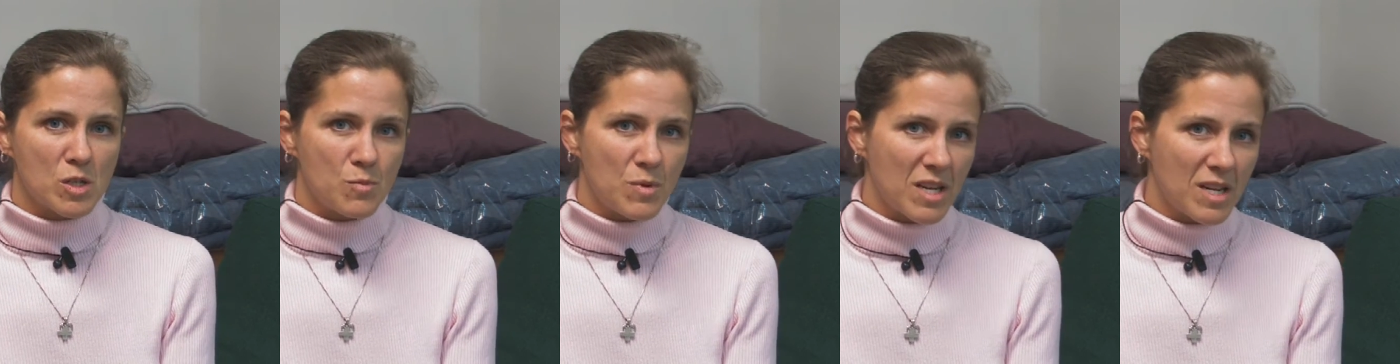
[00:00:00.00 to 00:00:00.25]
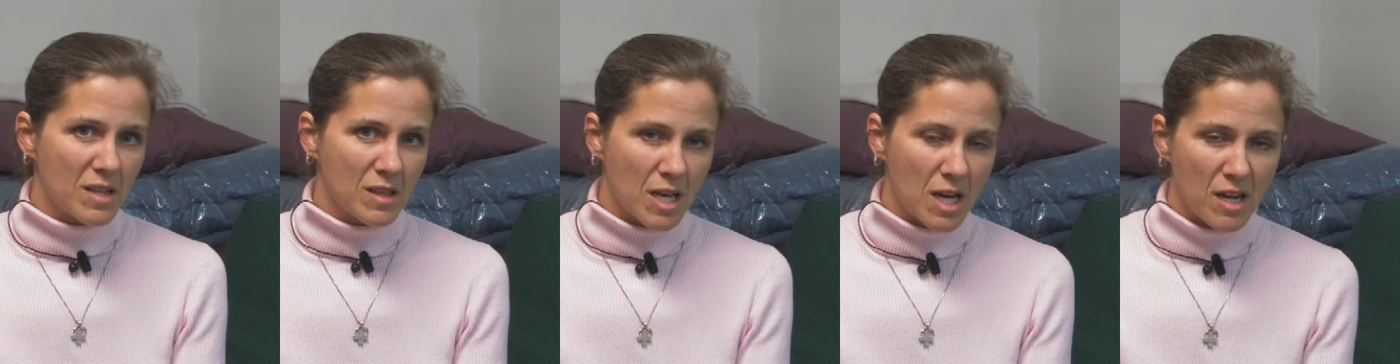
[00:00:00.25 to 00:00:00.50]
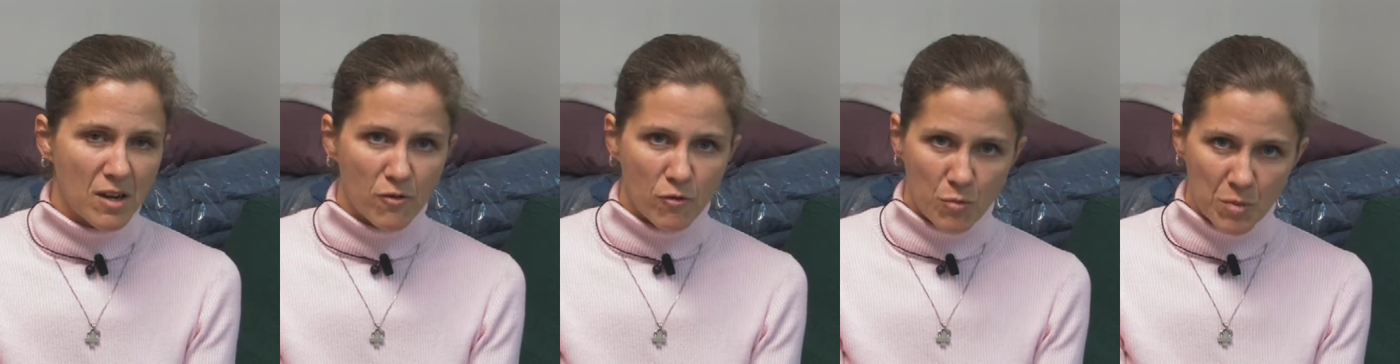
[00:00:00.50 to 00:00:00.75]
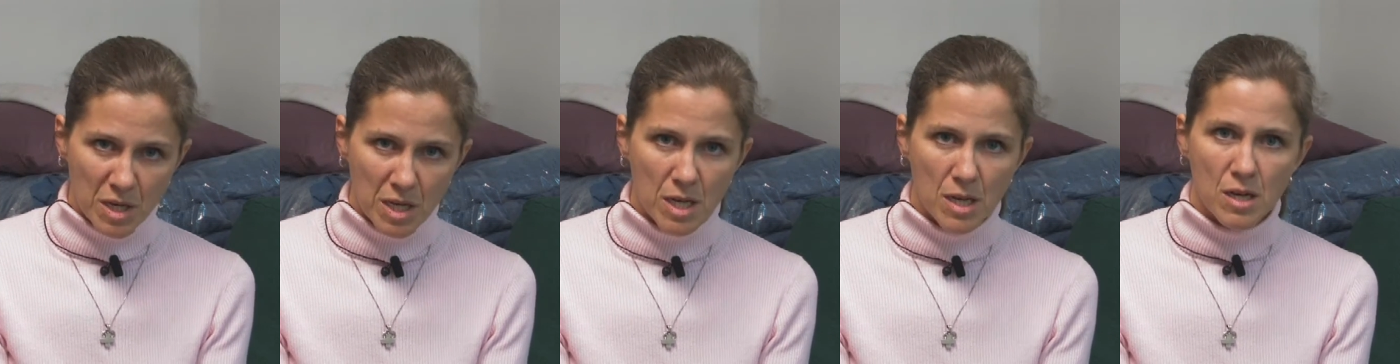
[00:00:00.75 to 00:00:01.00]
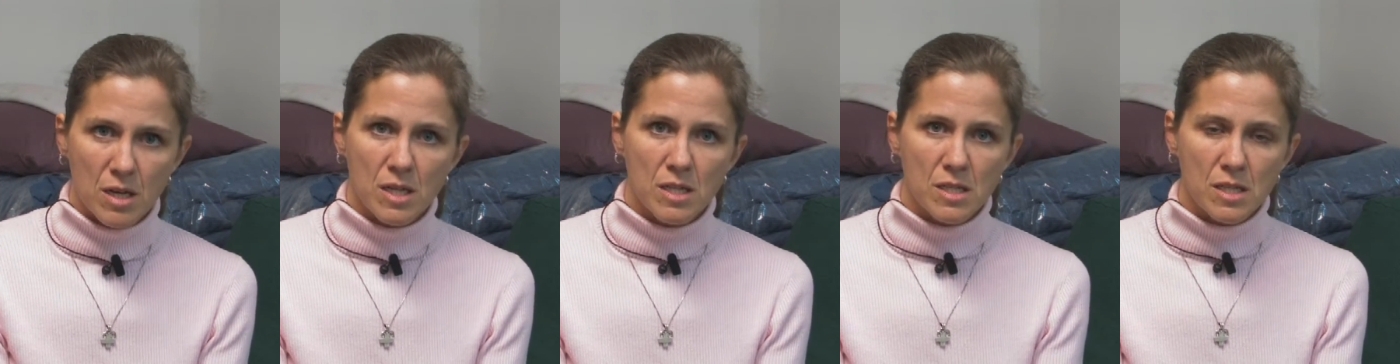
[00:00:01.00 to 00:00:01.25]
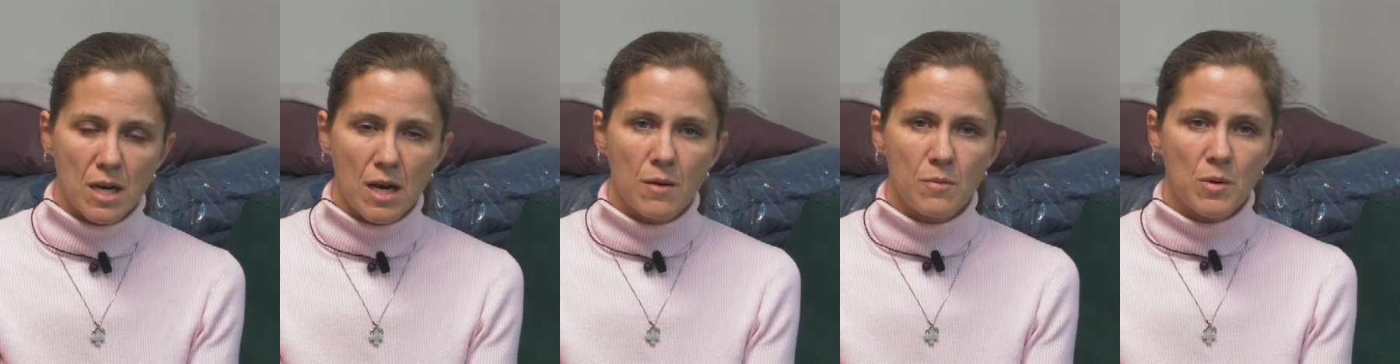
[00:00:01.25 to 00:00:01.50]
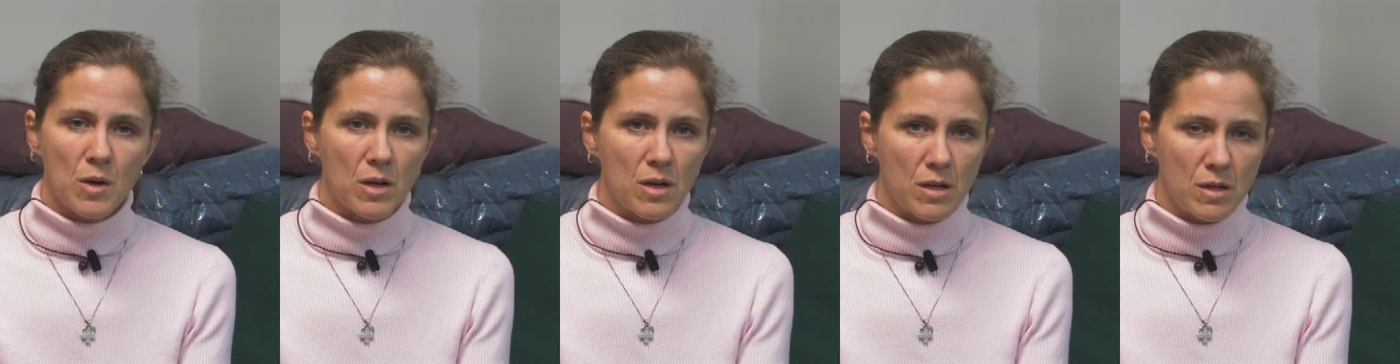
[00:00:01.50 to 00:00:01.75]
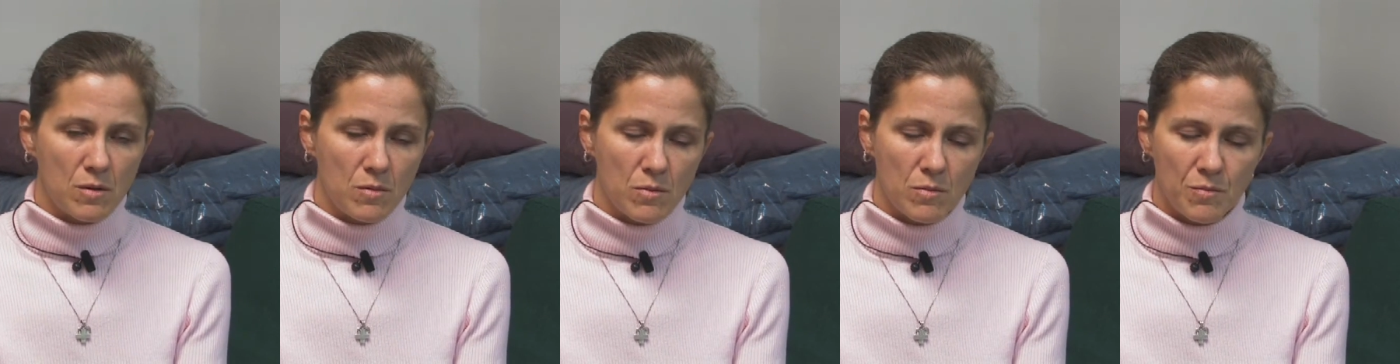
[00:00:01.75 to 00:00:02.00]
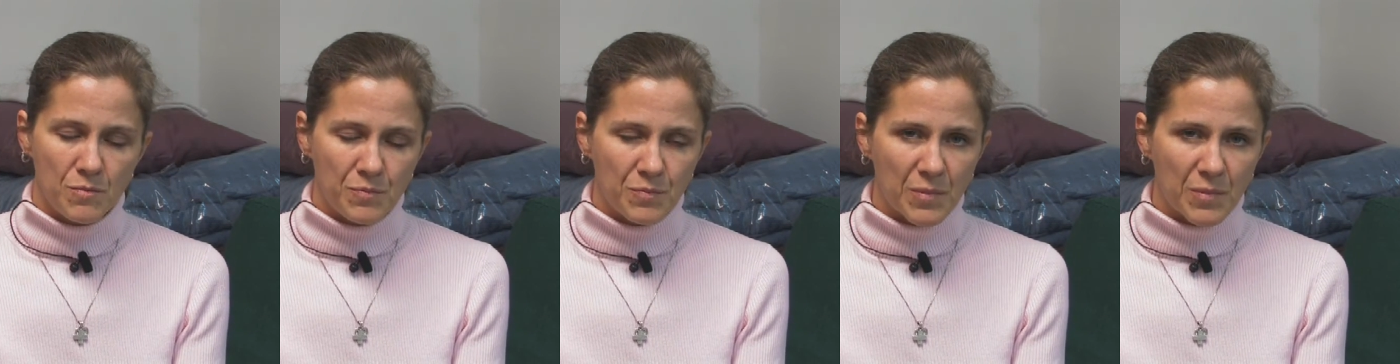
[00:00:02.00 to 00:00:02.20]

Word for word: spend a lot of money on adopt on